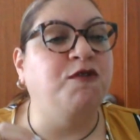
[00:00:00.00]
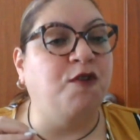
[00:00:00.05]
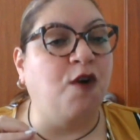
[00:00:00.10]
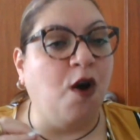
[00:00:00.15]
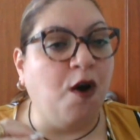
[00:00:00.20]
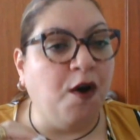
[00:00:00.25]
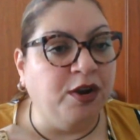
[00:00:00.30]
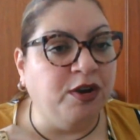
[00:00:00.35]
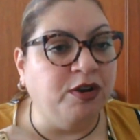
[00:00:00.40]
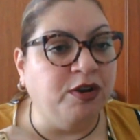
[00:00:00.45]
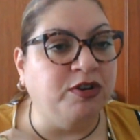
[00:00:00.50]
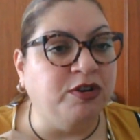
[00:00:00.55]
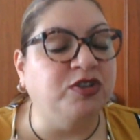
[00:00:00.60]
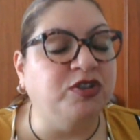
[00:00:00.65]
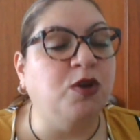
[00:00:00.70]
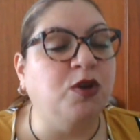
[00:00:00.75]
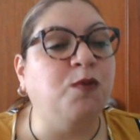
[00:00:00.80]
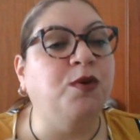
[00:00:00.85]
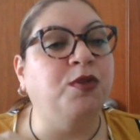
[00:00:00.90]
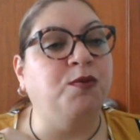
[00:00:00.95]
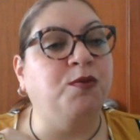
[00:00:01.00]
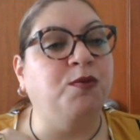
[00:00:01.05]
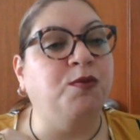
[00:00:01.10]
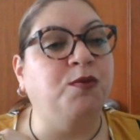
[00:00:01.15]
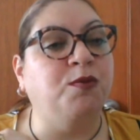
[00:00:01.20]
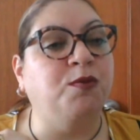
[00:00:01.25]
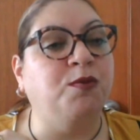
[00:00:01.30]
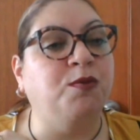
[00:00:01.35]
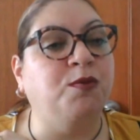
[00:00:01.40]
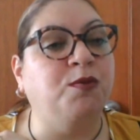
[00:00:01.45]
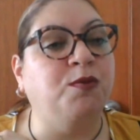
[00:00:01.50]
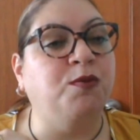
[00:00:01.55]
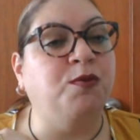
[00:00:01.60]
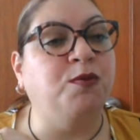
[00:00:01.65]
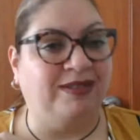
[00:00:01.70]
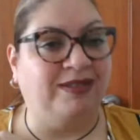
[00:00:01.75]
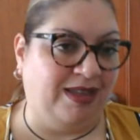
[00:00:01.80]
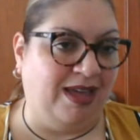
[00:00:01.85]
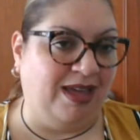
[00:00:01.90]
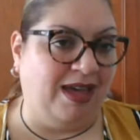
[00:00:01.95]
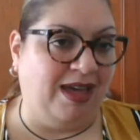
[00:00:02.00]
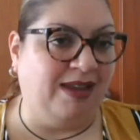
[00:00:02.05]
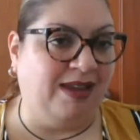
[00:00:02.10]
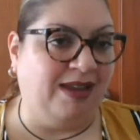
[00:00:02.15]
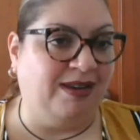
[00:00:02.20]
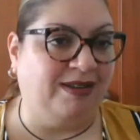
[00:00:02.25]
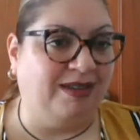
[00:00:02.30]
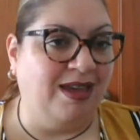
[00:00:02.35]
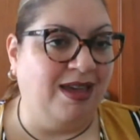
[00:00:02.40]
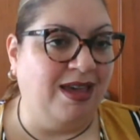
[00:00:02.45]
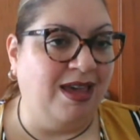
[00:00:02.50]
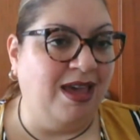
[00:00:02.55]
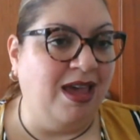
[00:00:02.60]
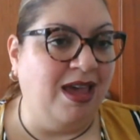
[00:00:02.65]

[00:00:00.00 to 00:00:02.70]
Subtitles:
foreigners with residency status.